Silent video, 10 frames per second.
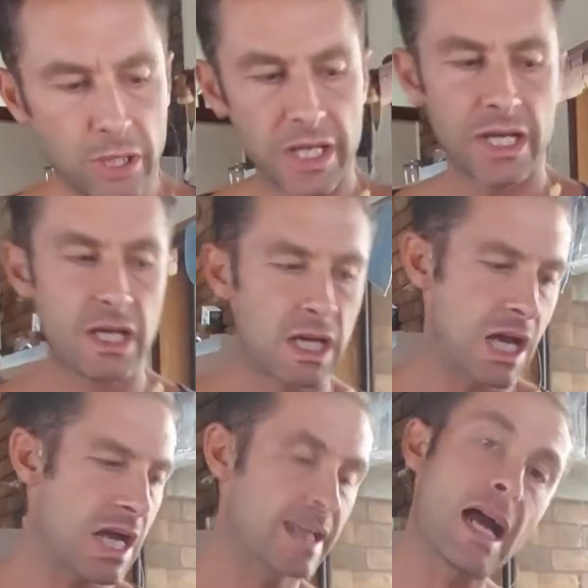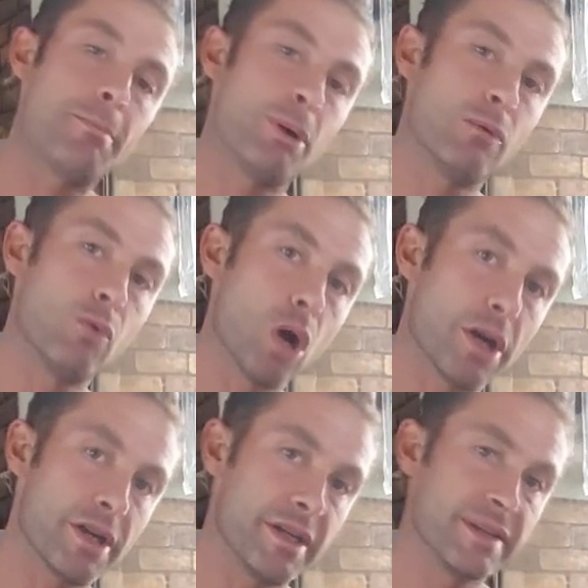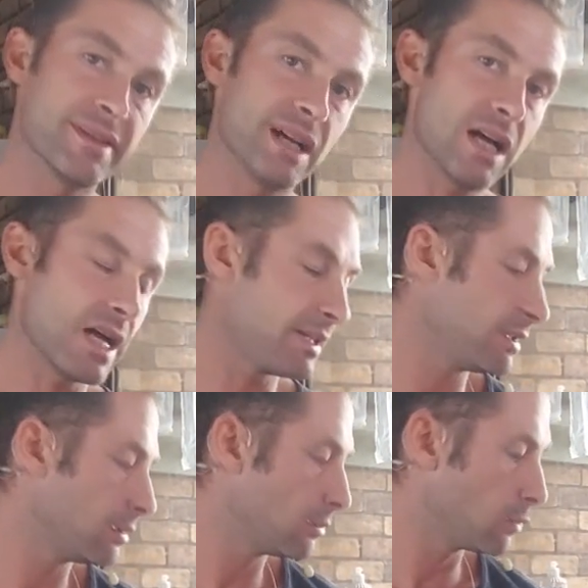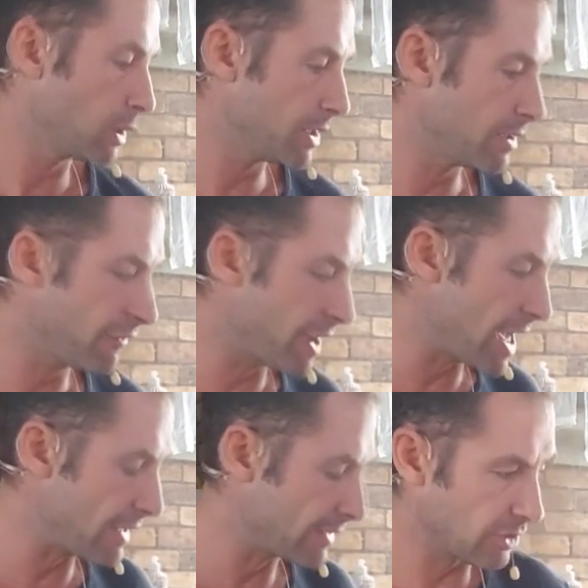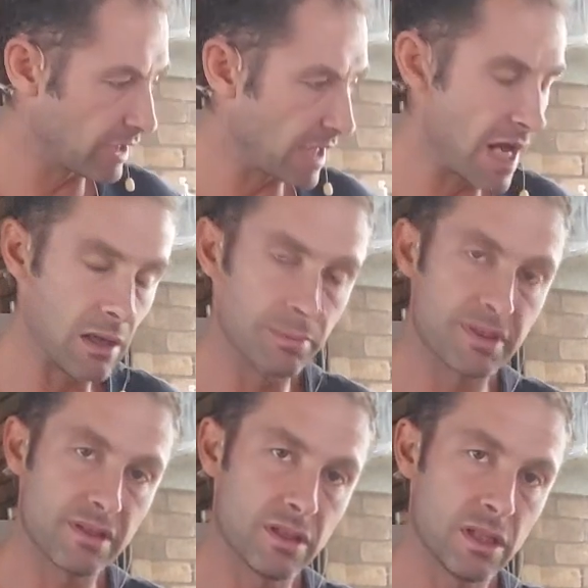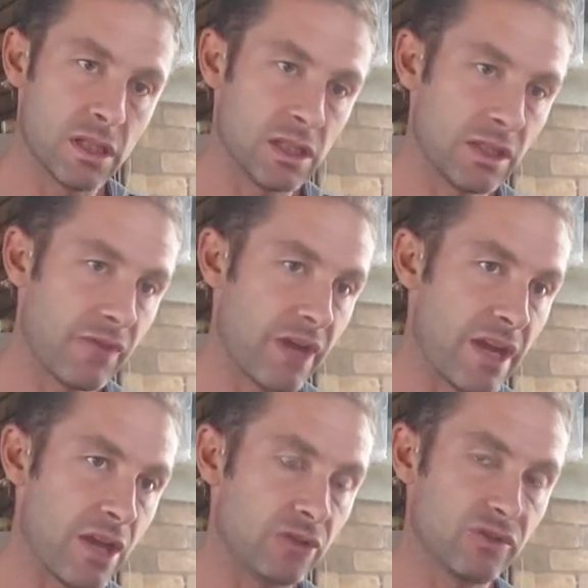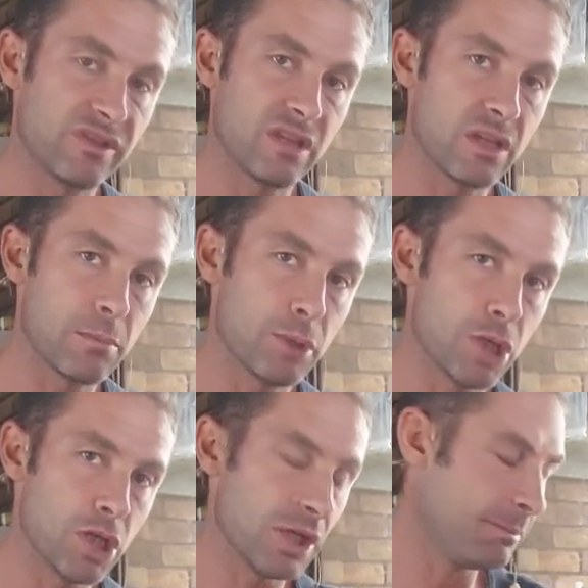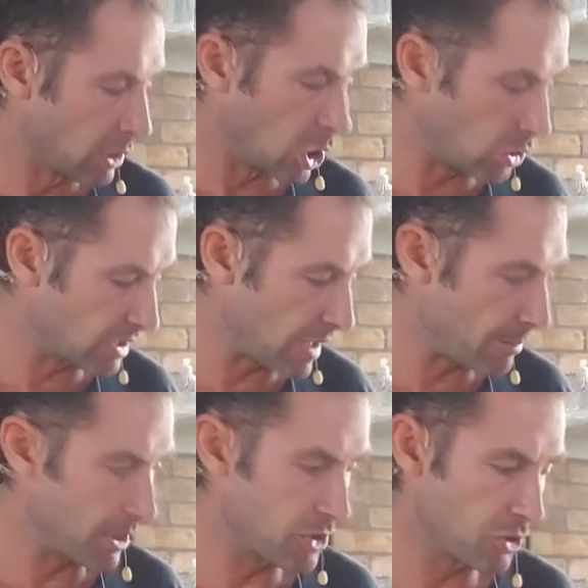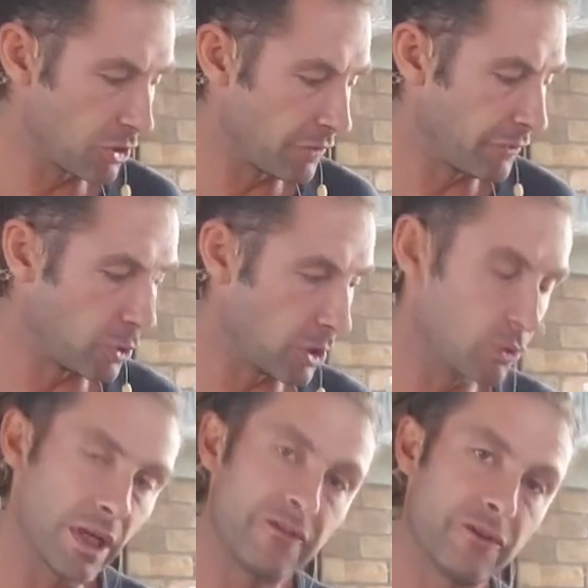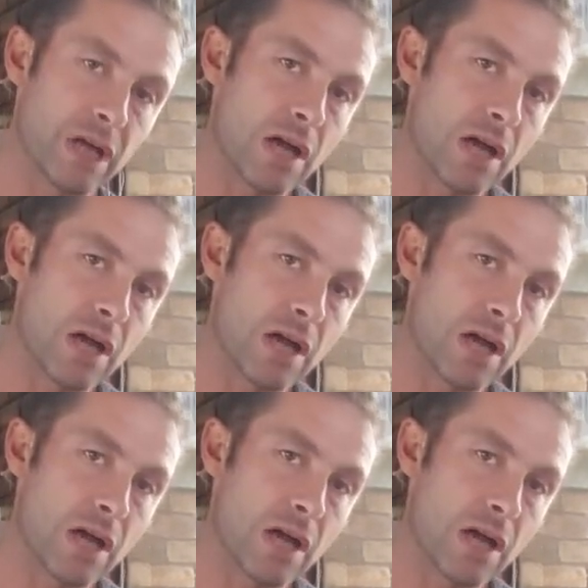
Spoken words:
put a cup of water inside with the fat, so that helps the fat not to stick and burn. Low temperature for 24